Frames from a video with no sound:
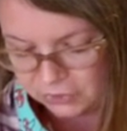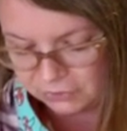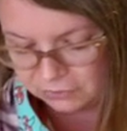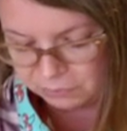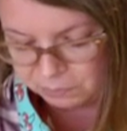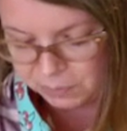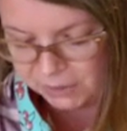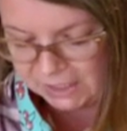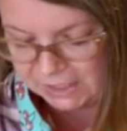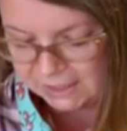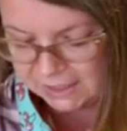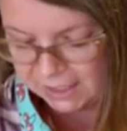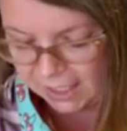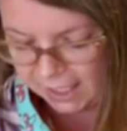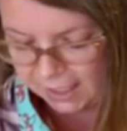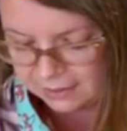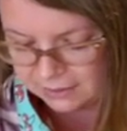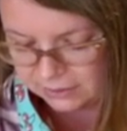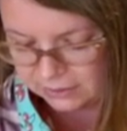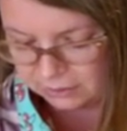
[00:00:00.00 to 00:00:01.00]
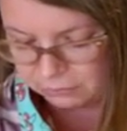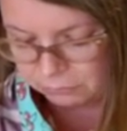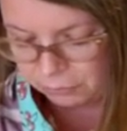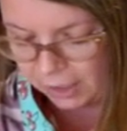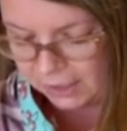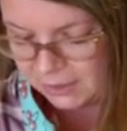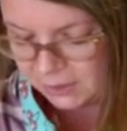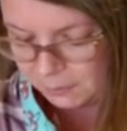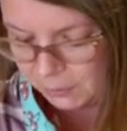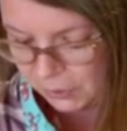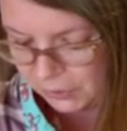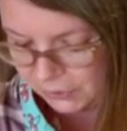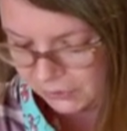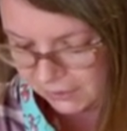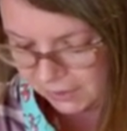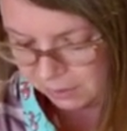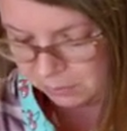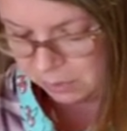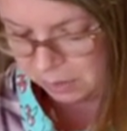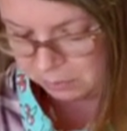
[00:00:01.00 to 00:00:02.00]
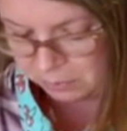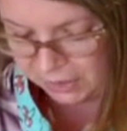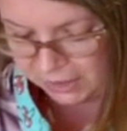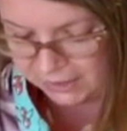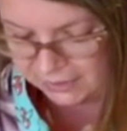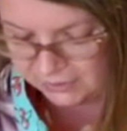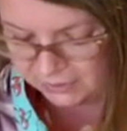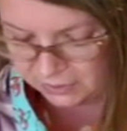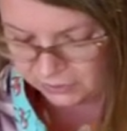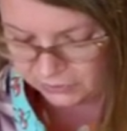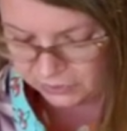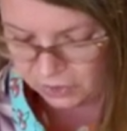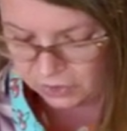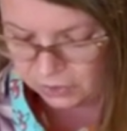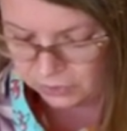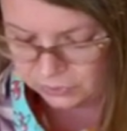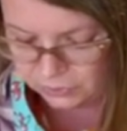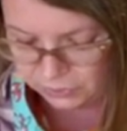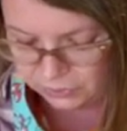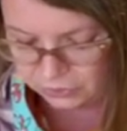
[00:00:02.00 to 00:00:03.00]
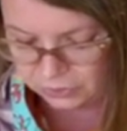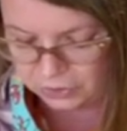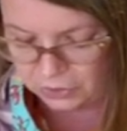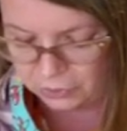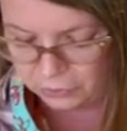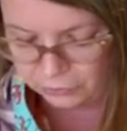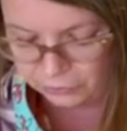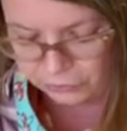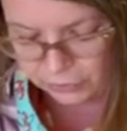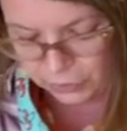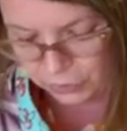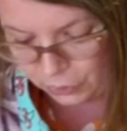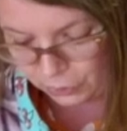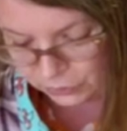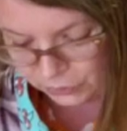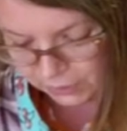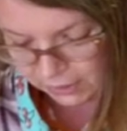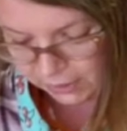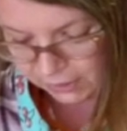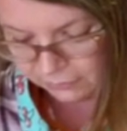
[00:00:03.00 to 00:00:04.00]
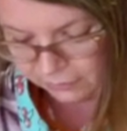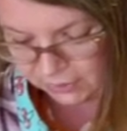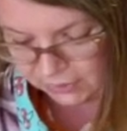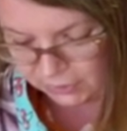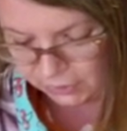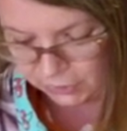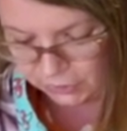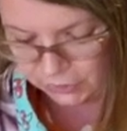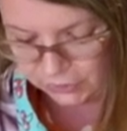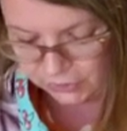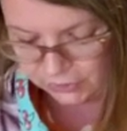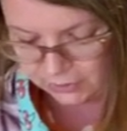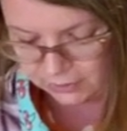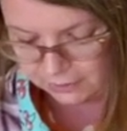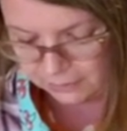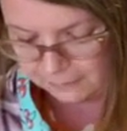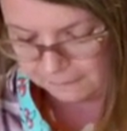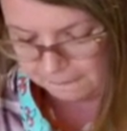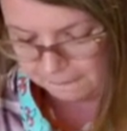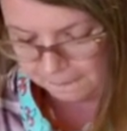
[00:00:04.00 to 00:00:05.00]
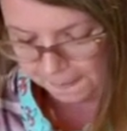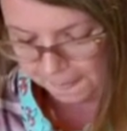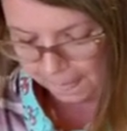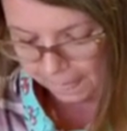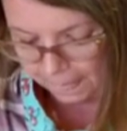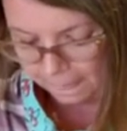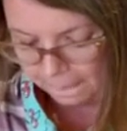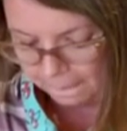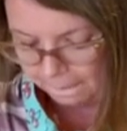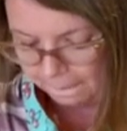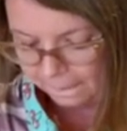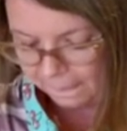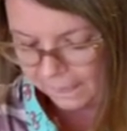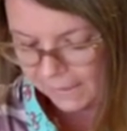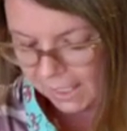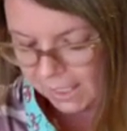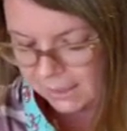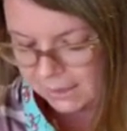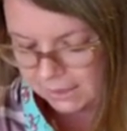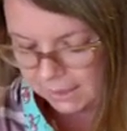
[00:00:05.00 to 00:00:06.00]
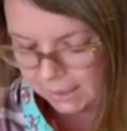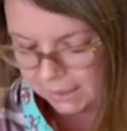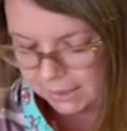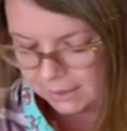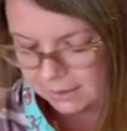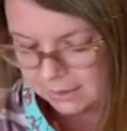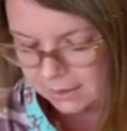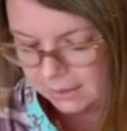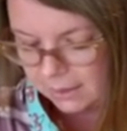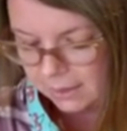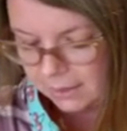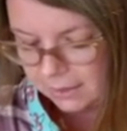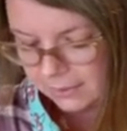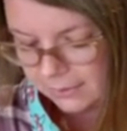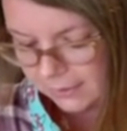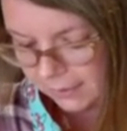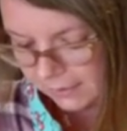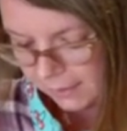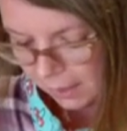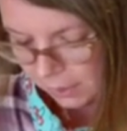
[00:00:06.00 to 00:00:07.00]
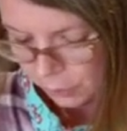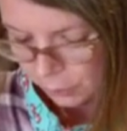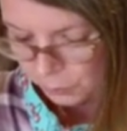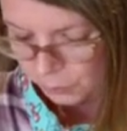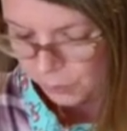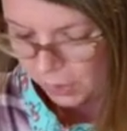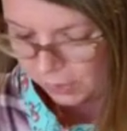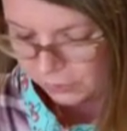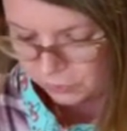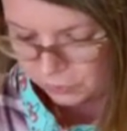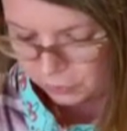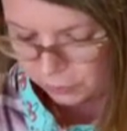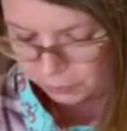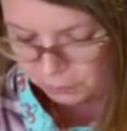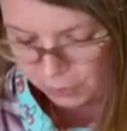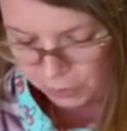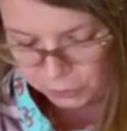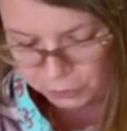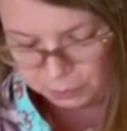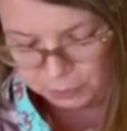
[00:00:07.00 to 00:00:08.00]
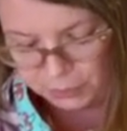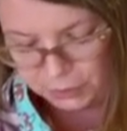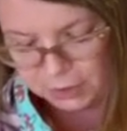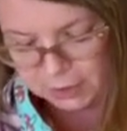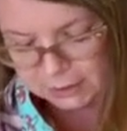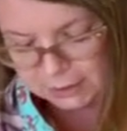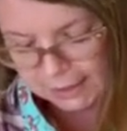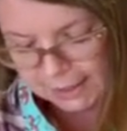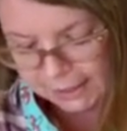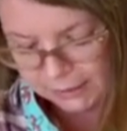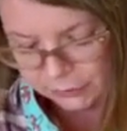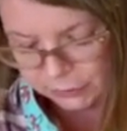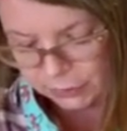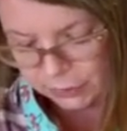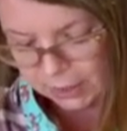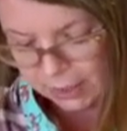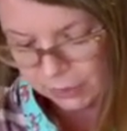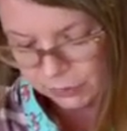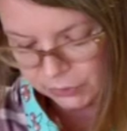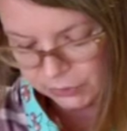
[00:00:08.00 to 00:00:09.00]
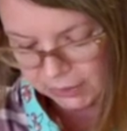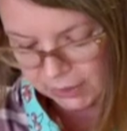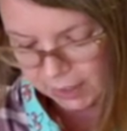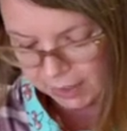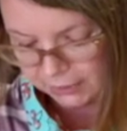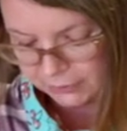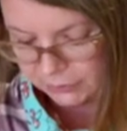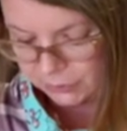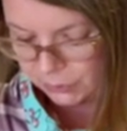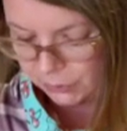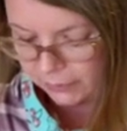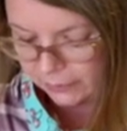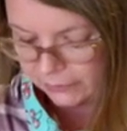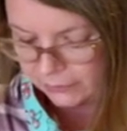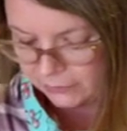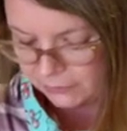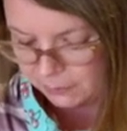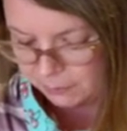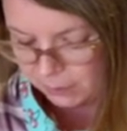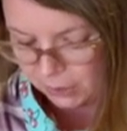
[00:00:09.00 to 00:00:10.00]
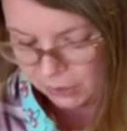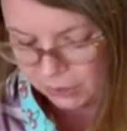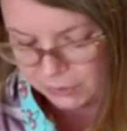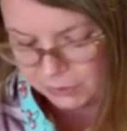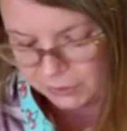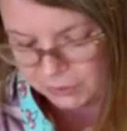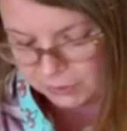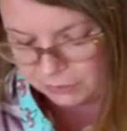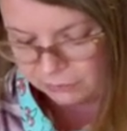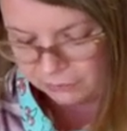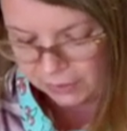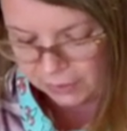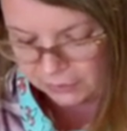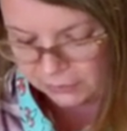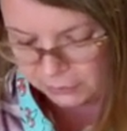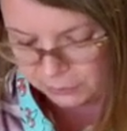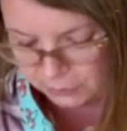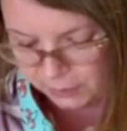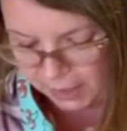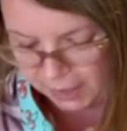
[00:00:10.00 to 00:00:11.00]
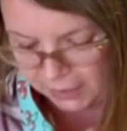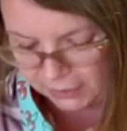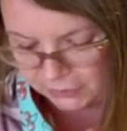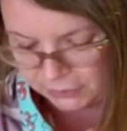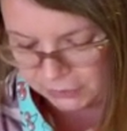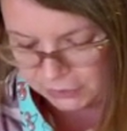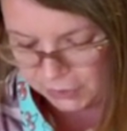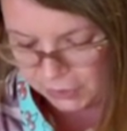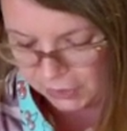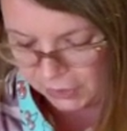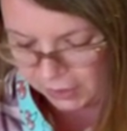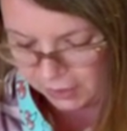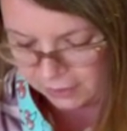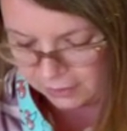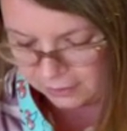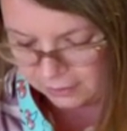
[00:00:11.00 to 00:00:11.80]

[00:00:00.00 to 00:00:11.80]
of bean cakes and rice balls had been placed on the altar shelf for ghostly visitors. That night, Sadako watched her mother put a lantern outside so that the spirits could find their way in the dark.